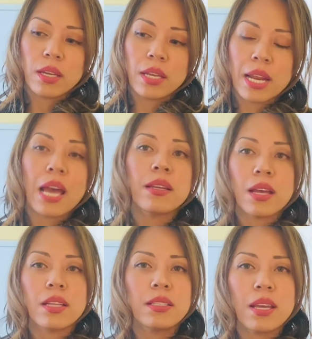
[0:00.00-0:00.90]
it had
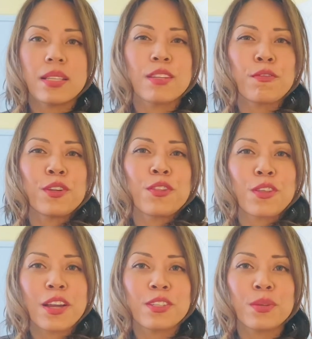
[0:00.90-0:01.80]
a, a, different
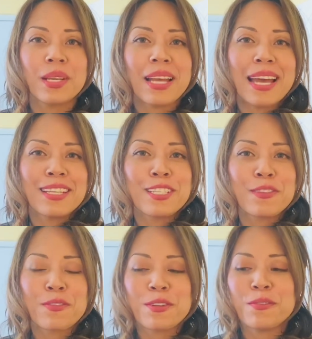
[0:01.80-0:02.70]
thought to it, had a
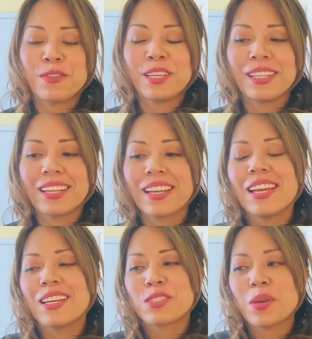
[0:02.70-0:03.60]
different feeling.
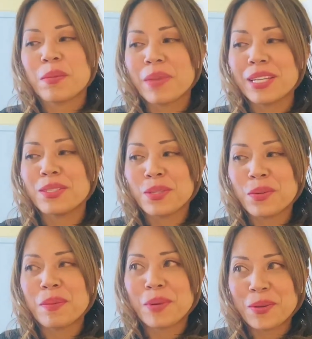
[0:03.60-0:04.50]
So I might do
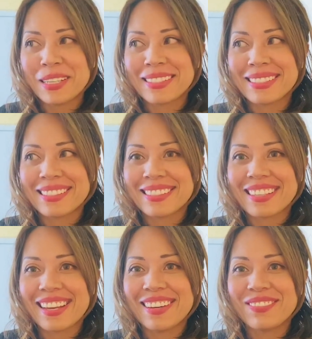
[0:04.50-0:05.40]
a bonus.
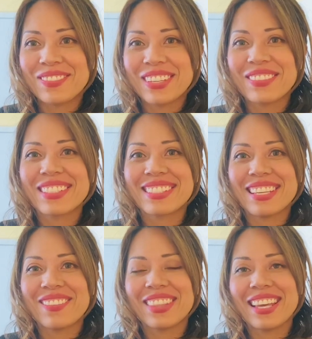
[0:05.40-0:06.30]
Um, we will
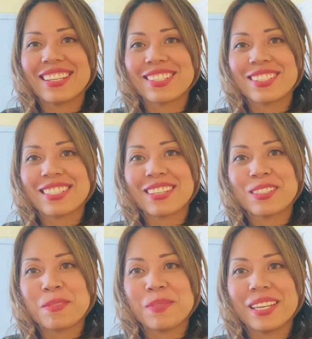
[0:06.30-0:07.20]
see what that turns out
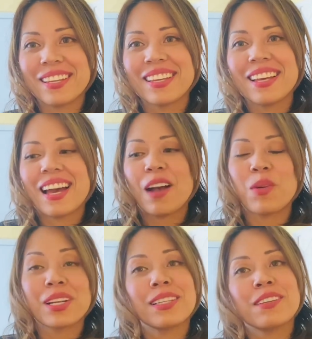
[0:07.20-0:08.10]
to be. I
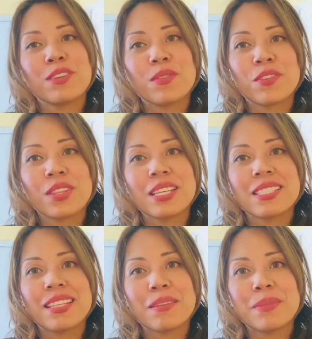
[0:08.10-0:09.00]
want to leave you for
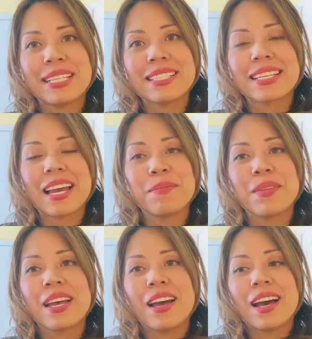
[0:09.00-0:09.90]
this in the meantime.
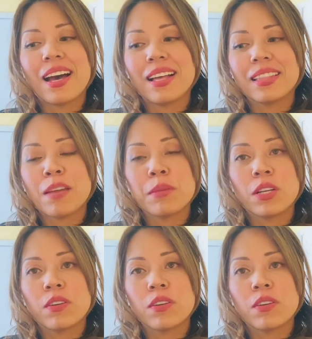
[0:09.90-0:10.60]
Uh, let me know